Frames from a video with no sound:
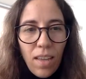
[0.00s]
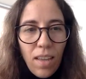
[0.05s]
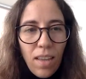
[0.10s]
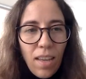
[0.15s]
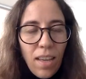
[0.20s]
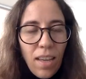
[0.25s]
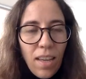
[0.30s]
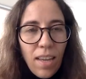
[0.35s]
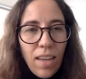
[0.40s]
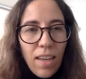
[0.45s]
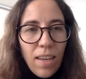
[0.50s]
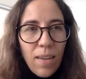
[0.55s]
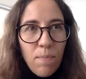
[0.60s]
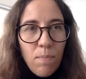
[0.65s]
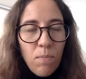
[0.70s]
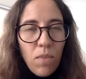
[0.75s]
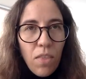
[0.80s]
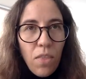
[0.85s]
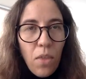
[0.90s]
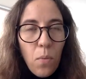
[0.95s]

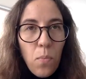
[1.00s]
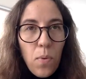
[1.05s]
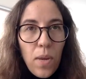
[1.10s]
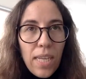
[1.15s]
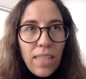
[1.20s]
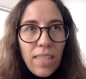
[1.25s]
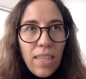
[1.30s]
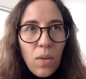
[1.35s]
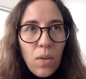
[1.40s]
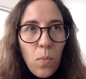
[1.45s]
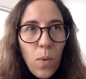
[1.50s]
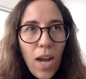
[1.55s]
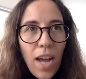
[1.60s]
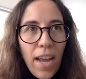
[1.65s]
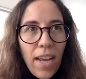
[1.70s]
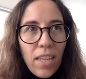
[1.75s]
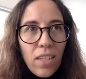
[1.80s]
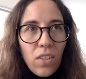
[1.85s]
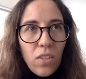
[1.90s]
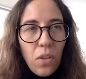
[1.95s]
The reason
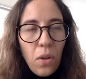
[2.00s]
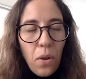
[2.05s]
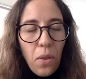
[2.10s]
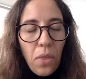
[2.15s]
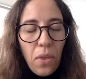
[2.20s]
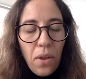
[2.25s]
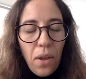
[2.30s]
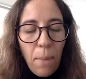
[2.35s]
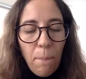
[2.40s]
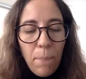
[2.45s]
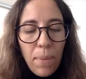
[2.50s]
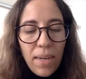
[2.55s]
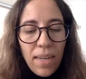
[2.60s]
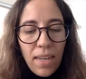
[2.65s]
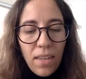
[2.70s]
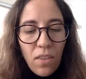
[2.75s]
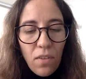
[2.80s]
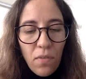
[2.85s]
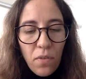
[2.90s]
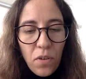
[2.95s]
why I started the
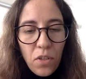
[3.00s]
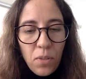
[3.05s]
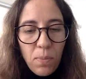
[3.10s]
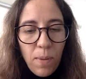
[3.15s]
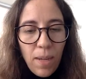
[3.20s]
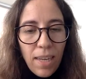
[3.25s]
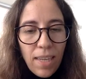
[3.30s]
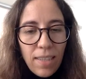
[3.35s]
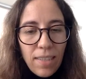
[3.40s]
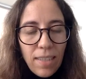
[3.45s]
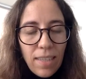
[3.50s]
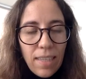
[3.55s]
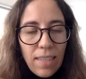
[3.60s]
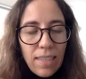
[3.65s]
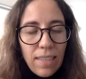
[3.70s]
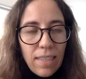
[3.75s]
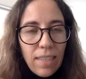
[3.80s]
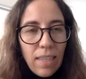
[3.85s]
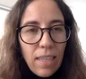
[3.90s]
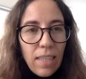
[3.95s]
company in the first place
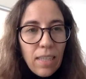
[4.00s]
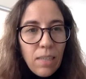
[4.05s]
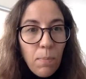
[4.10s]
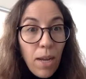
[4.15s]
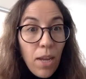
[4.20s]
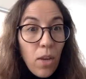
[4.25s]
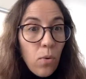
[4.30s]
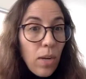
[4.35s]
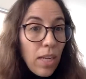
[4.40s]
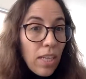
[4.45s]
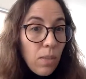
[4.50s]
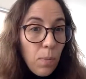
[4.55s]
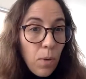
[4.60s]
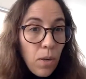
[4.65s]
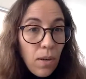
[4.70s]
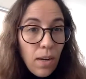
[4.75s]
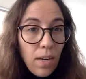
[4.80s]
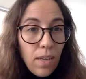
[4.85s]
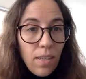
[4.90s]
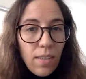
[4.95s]
is my own
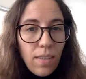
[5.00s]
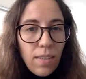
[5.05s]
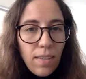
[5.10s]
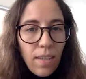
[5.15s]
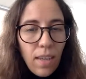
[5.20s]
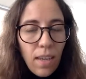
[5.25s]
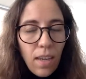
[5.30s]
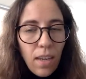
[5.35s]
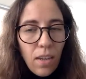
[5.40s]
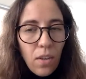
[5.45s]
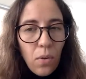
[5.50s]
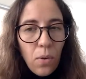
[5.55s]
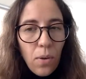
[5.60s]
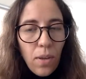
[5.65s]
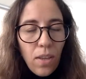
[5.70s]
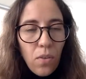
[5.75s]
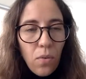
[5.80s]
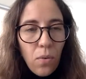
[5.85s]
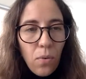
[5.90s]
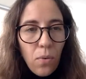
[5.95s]
experience
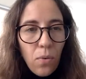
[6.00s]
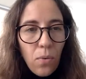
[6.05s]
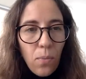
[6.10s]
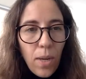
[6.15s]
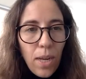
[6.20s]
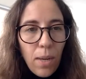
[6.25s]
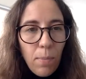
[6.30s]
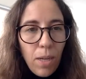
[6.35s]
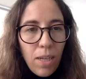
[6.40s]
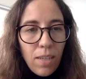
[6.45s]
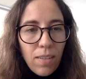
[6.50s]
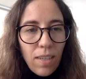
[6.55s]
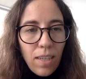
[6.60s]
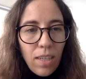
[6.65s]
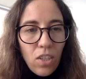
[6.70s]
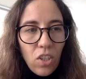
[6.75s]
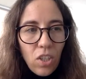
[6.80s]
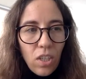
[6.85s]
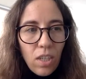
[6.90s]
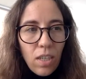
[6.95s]
going through
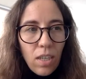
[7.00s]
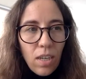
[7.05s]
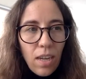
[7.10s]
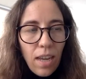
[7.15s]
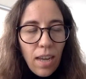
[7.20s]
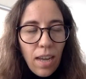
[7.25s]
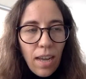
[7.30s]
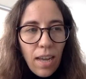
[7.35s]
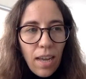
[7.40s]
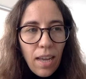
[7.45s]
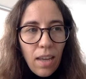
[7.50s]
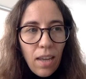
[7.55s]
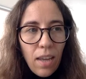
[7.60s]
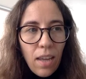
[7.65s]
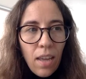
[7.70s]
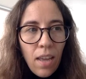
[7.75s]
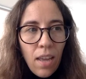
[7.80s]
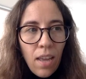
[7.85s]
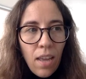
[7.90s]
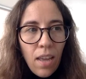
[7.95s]
rehabilitation.
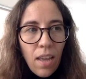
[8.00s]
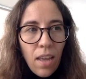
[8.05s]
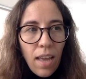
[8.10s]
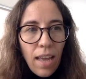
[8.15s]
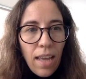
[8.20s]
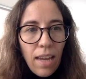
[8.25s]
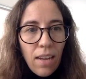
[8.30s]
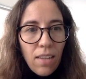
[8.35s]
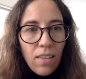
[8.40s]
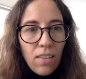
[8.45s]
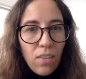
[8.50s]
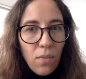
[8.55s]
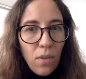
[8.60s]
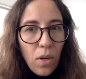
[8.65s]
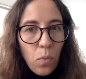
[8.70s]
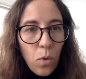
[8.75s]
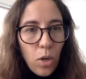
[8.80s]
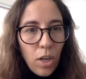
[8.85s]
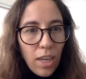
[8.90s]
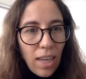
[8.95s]
I had a
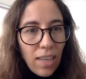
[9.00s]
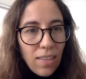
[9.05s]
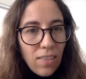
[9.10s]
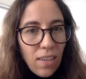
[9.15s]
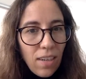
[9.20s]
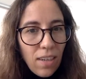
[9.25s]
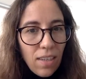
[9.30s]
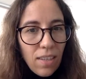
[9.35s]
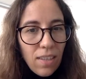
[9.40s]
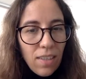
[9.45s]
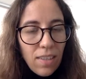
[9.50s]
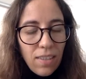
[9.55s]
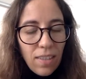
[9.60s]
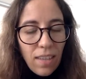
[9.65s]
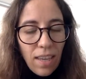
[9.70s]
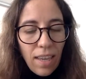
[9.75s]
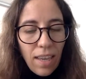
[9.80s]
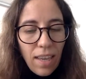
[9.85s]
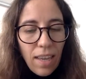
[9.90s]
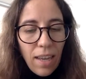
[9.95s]
severe work accident
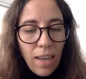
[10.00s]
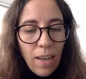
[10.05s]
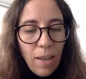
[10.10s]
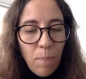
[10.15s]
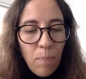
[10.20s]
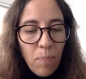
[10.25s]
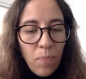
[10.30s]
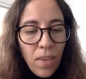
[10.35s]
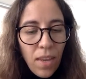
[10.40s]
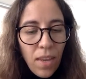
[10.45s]
10